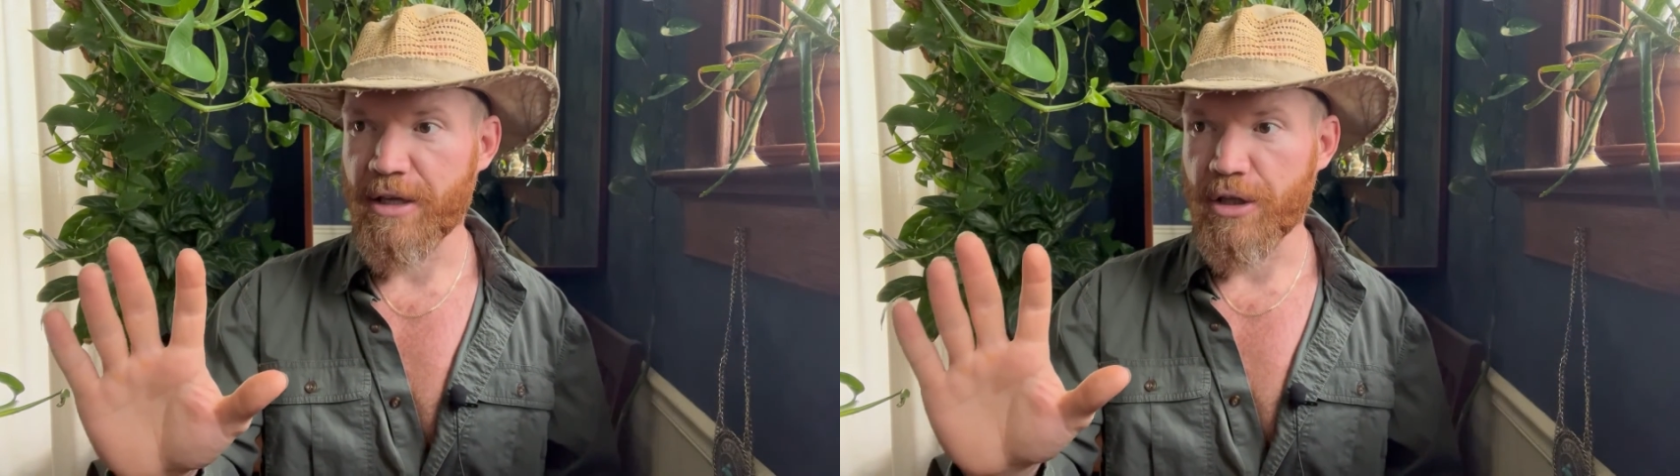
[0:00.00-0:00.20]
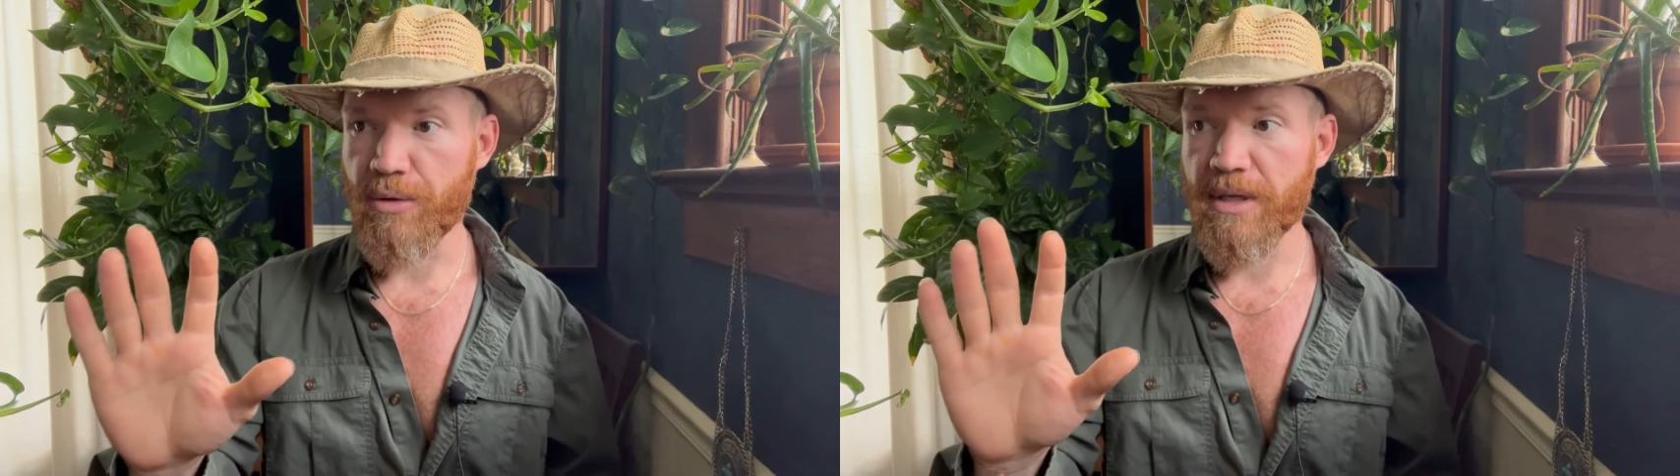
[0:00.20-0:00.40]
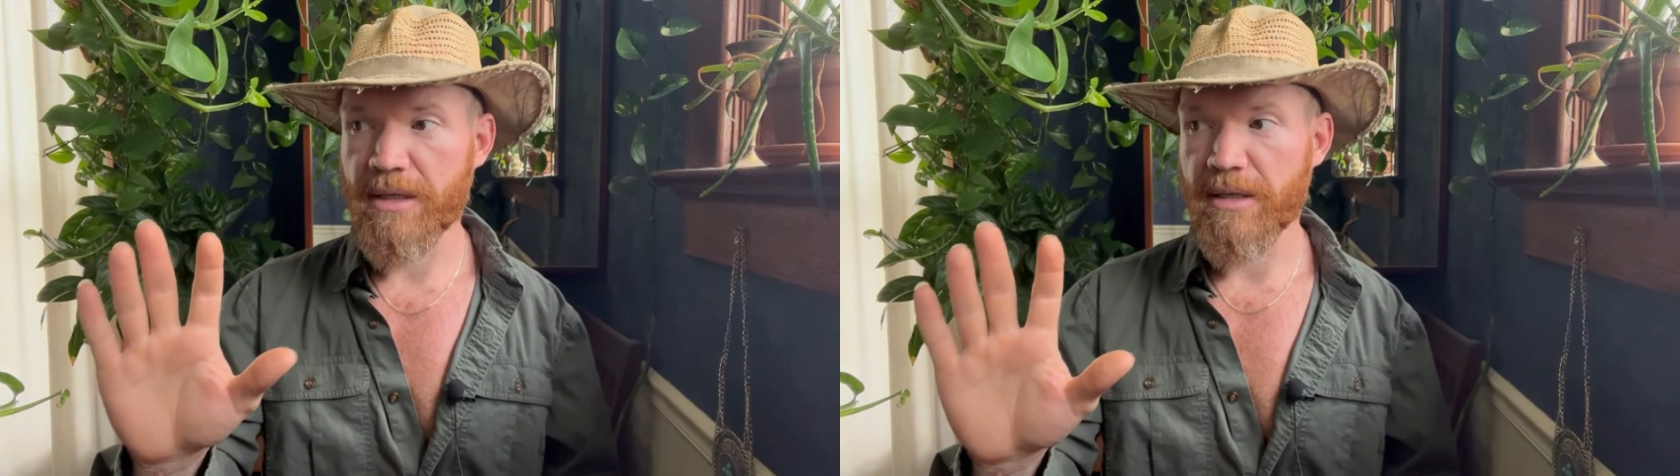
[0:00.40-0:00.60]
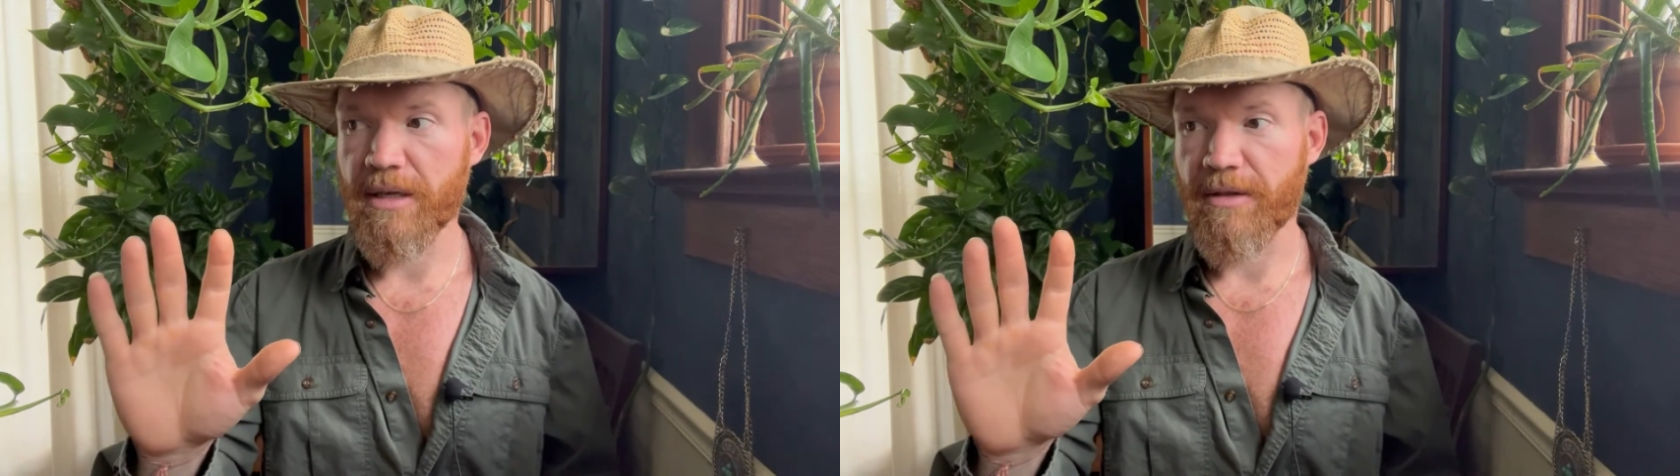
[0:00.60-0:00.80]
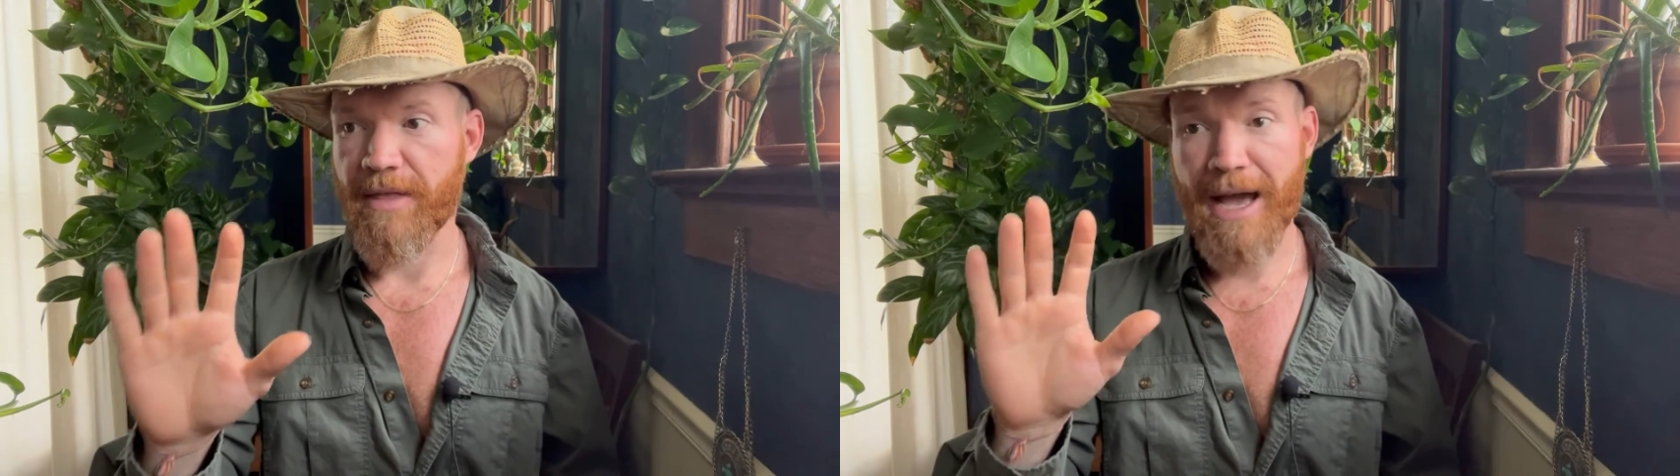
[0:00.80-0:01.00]

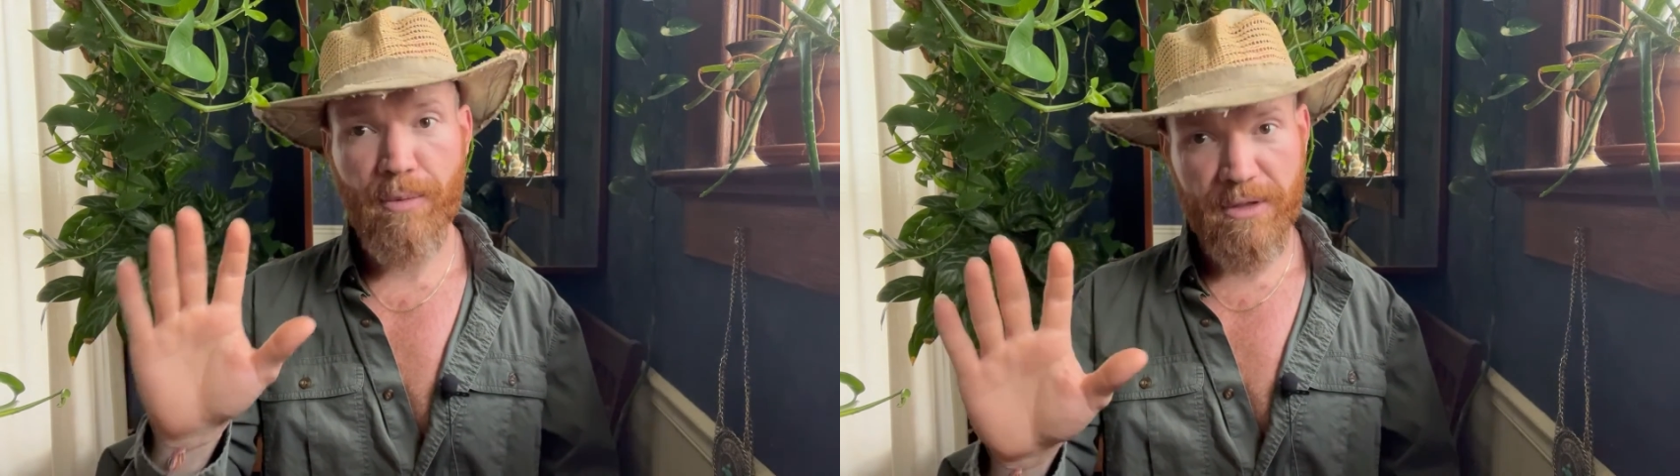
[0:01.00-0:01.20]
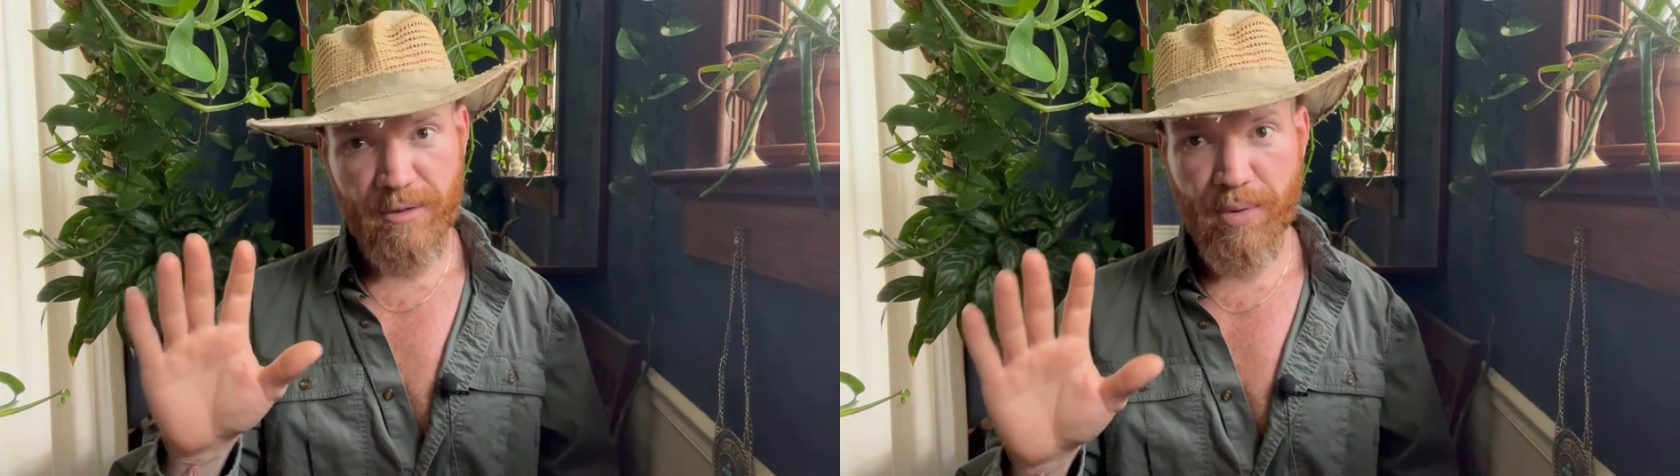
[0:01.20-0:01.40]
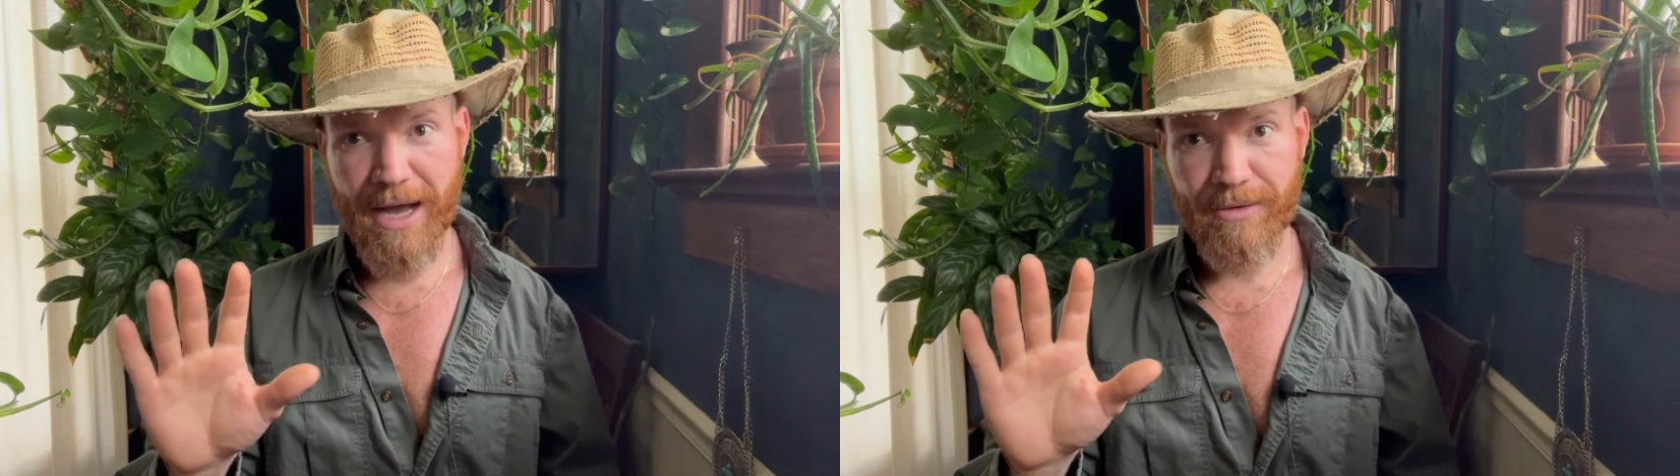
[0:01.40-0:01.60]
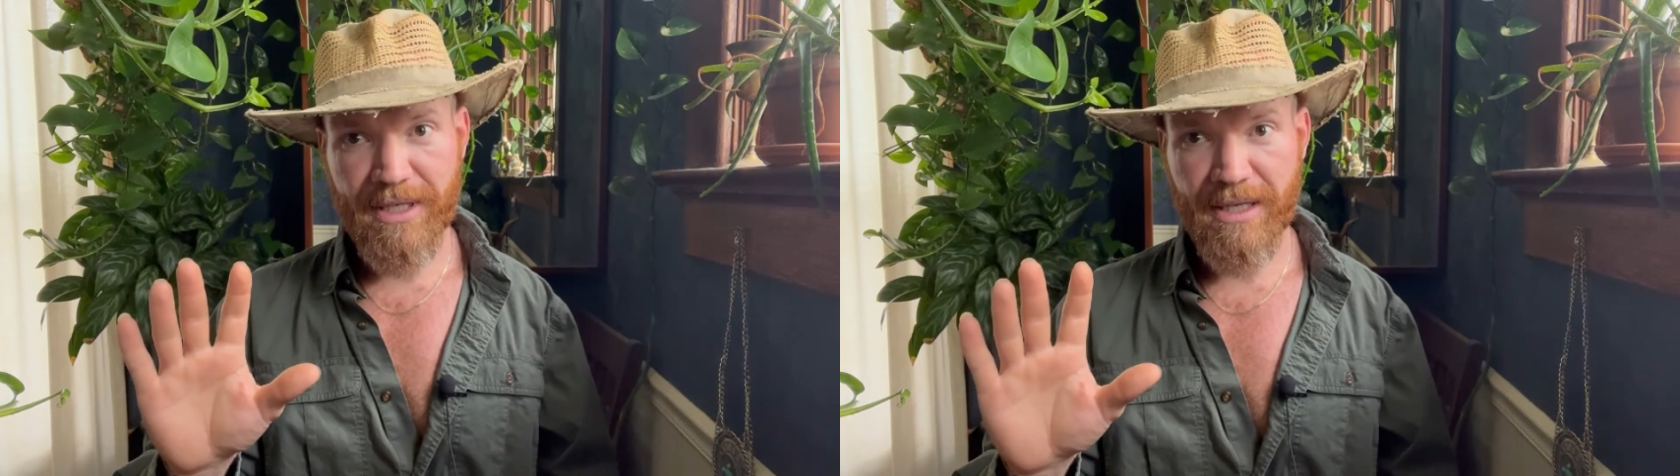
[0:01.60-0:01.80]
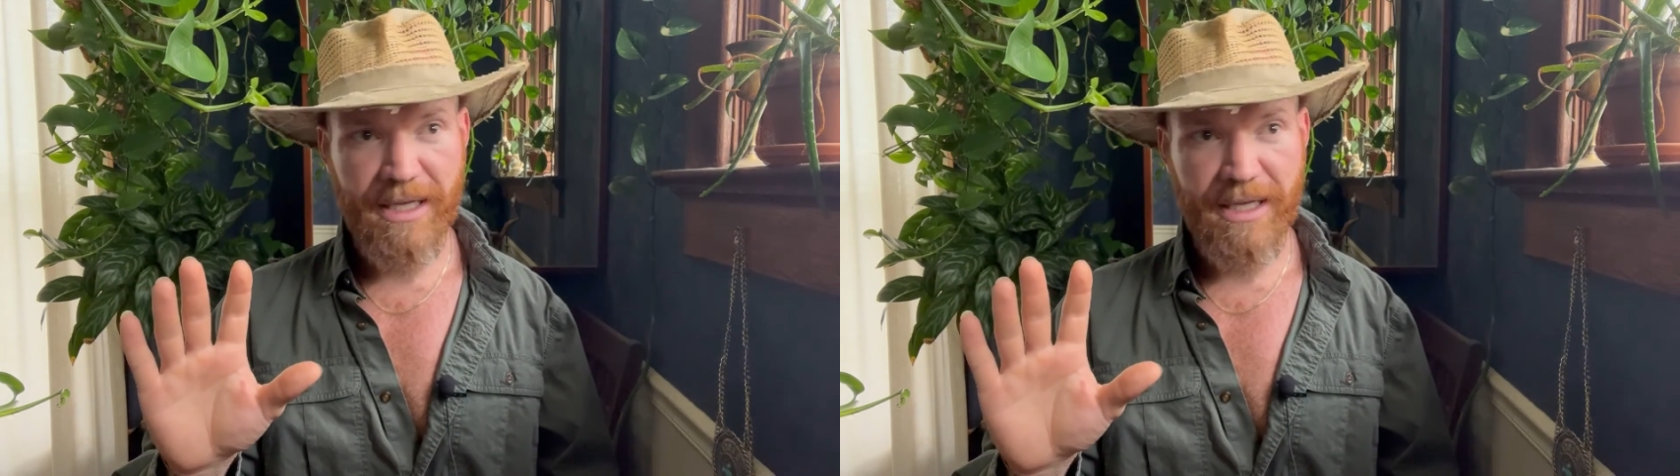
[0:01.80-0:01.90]
that will sprout